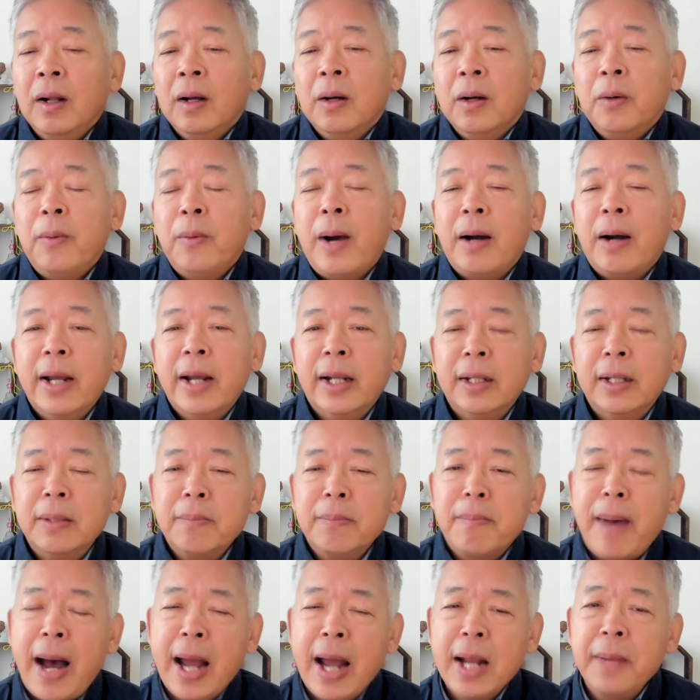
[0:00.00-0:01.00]
Well, it
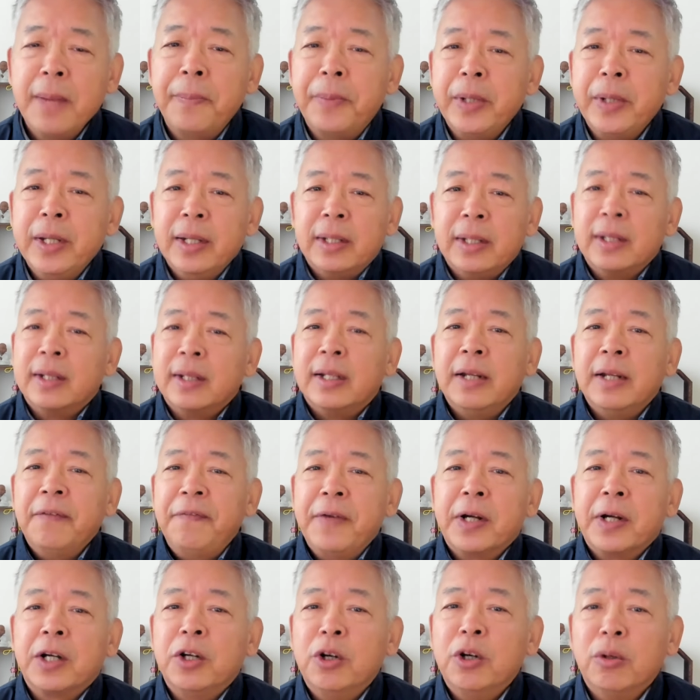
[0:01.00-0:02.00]
might be
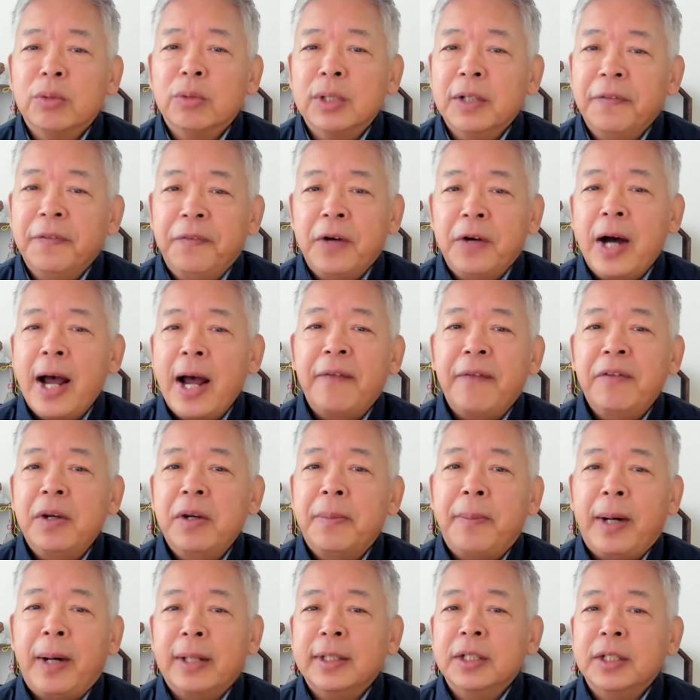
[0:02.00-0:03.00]
difficult for
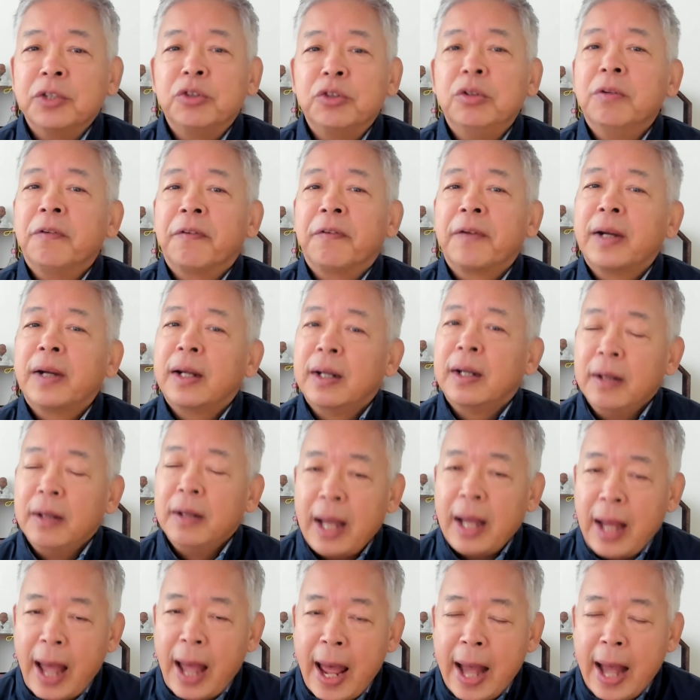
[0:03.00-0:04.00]
everybody to
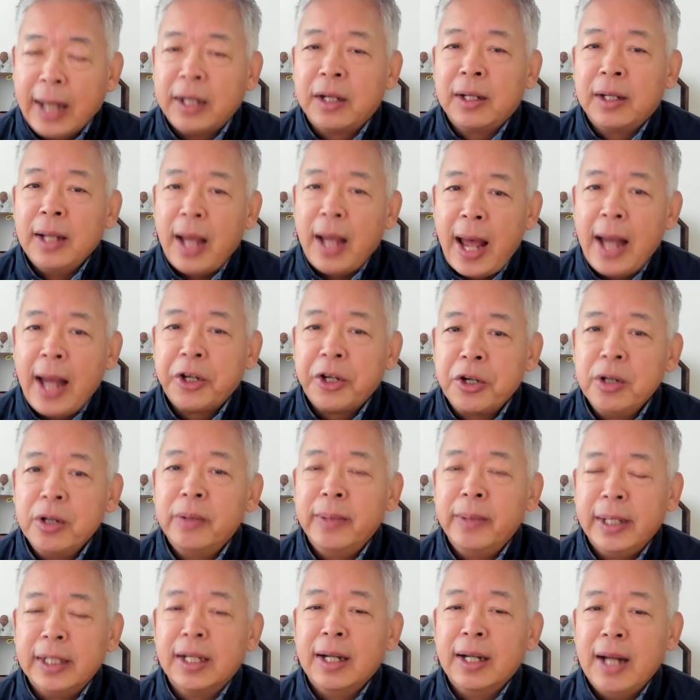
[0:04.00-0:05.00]
ac-
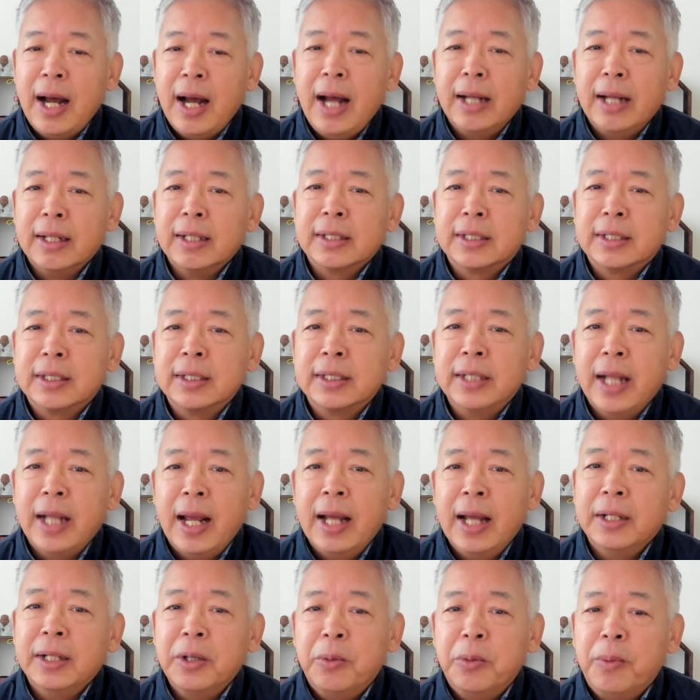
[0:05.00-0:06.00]
accurately
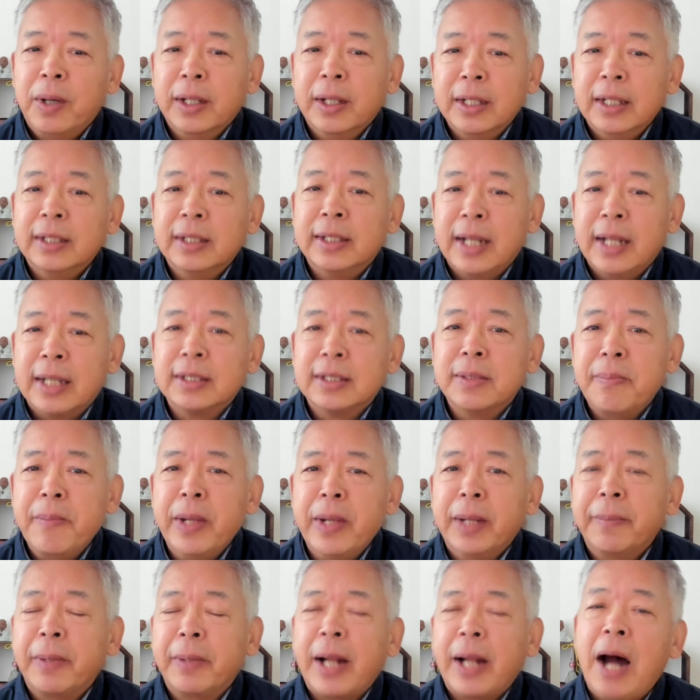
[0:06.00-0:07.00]
understand what it does
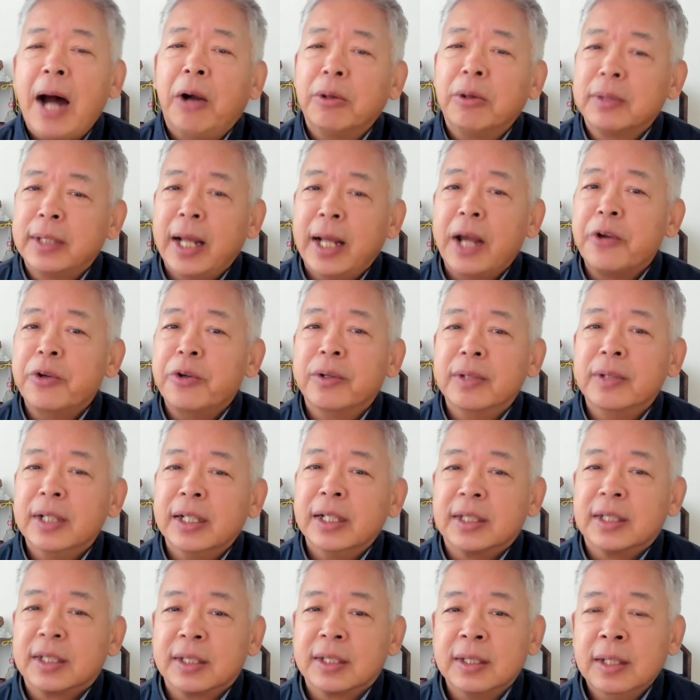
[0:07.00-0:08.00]
mean. But I'll tell you
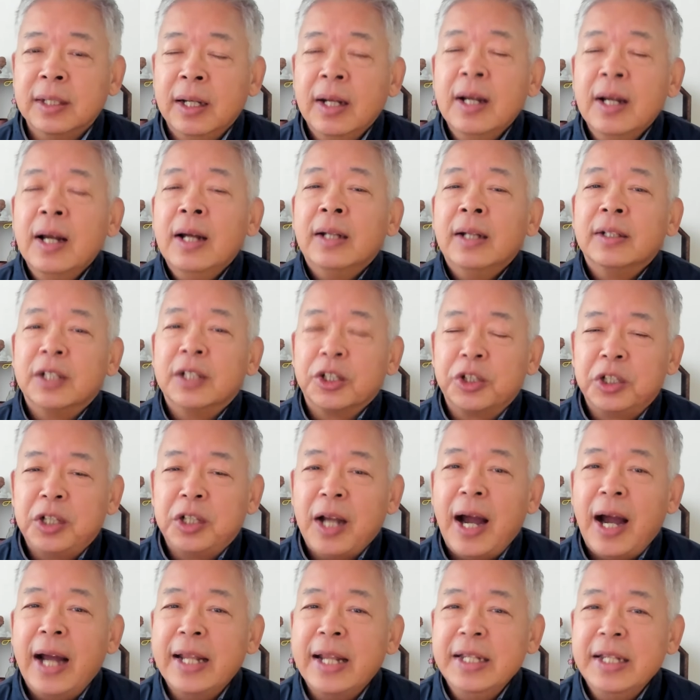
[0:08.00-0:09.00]
this the
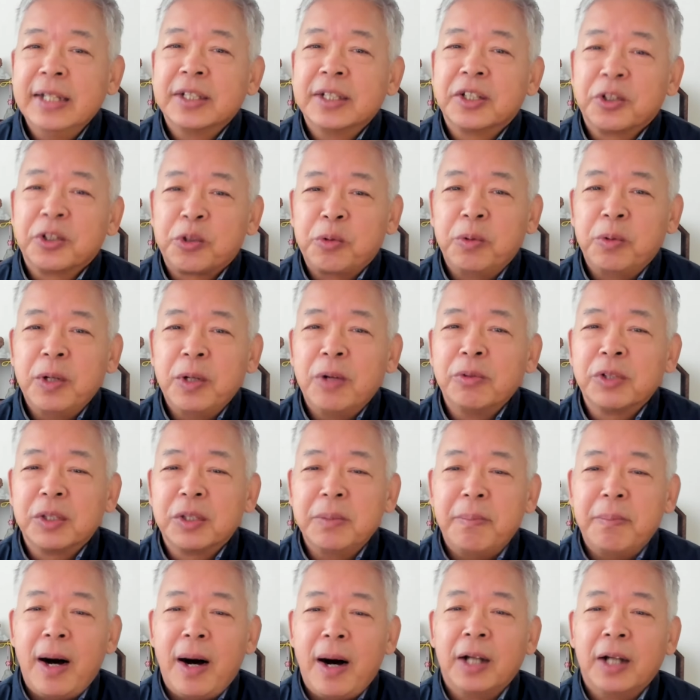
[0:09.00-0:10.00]
Chinese growth
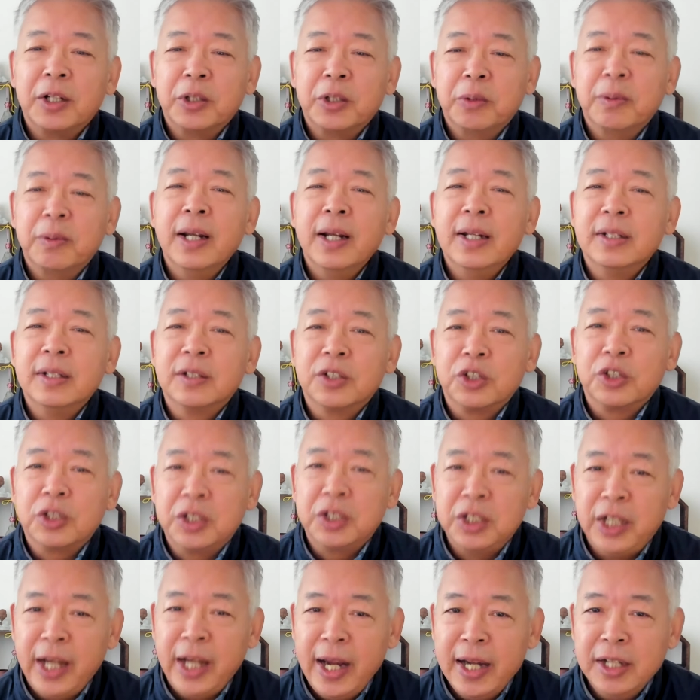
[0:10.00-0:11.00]
model is
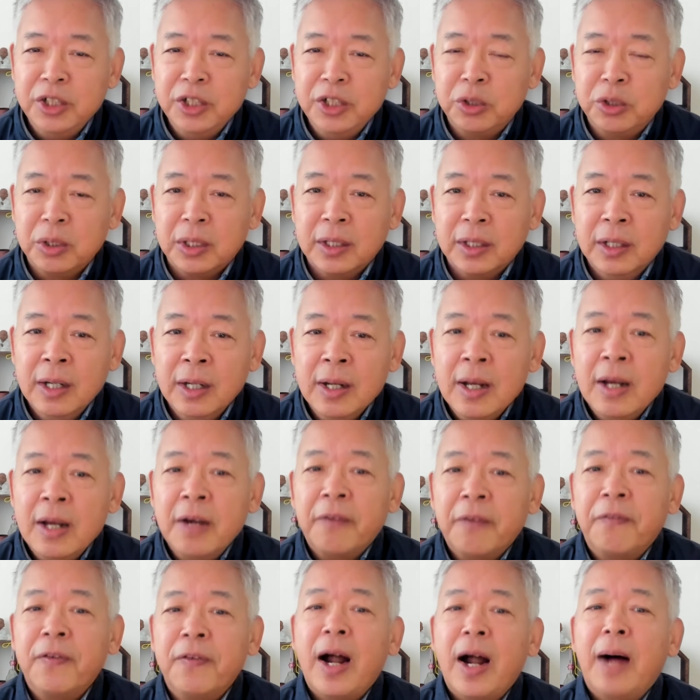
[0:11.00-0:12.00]
changing
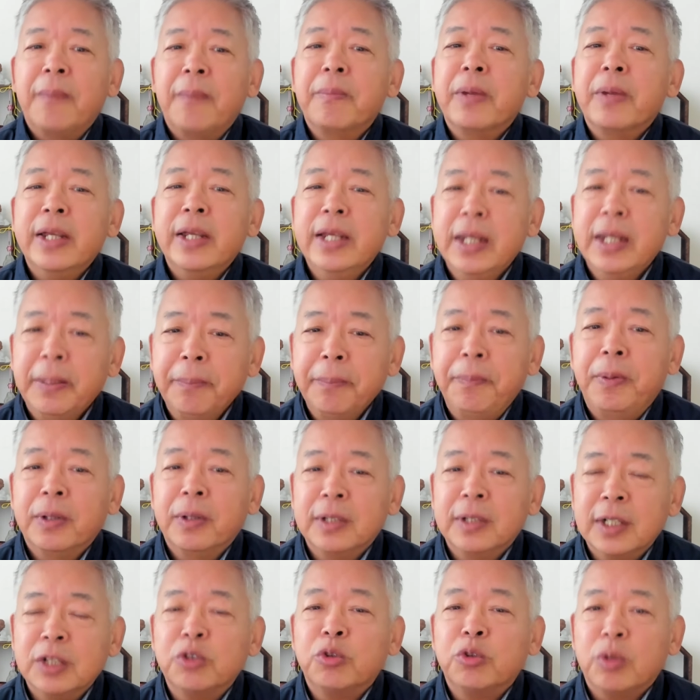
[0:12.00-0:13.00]
from
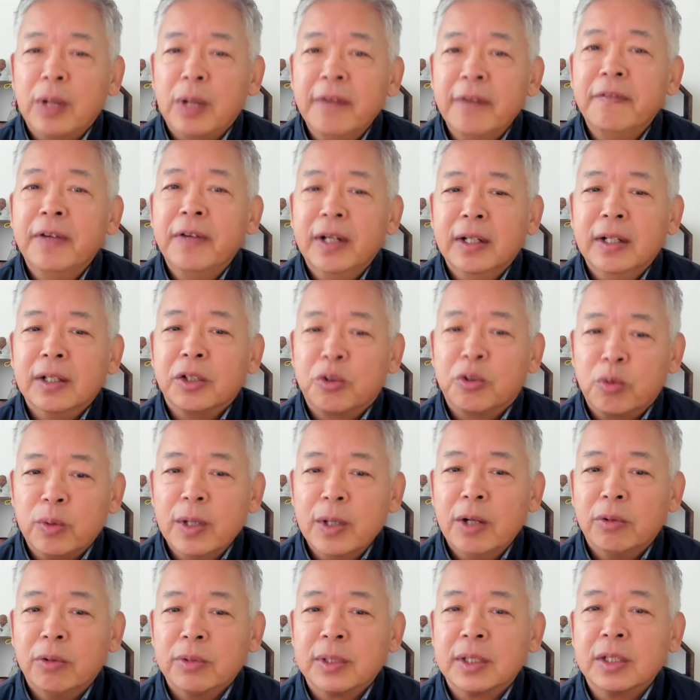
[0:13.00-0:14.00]
input driven
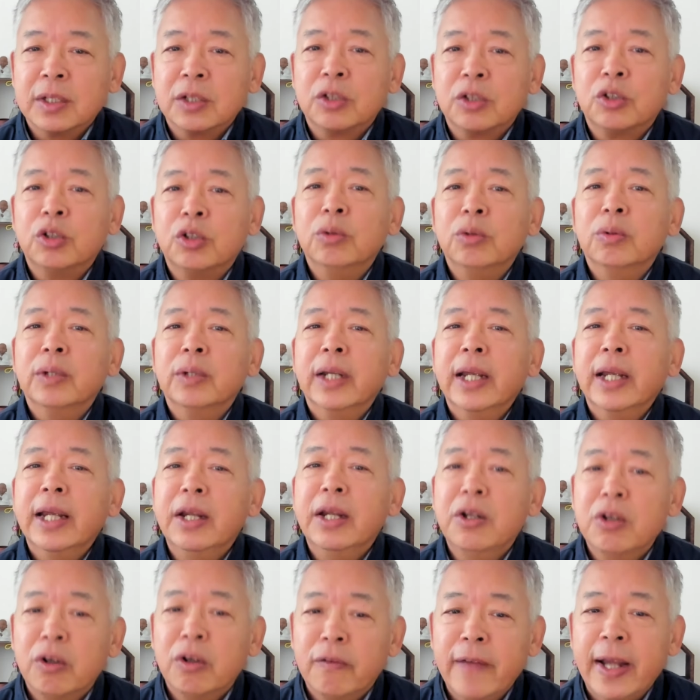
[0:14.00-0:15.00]
growth to
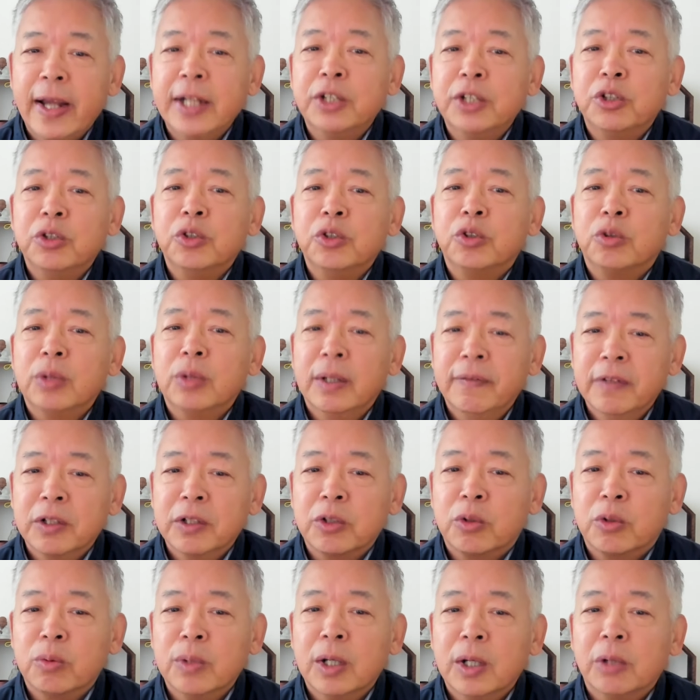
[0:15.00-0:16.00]
innovation
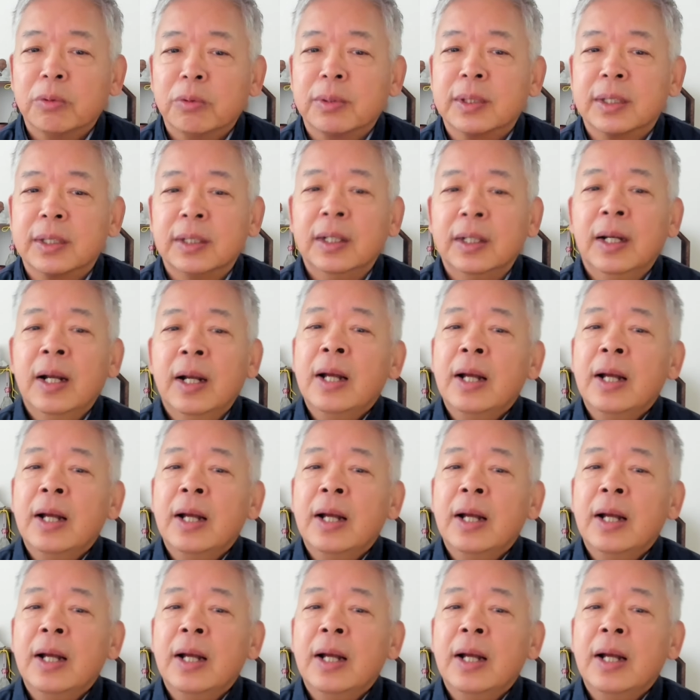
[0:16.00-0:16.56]
driven growth.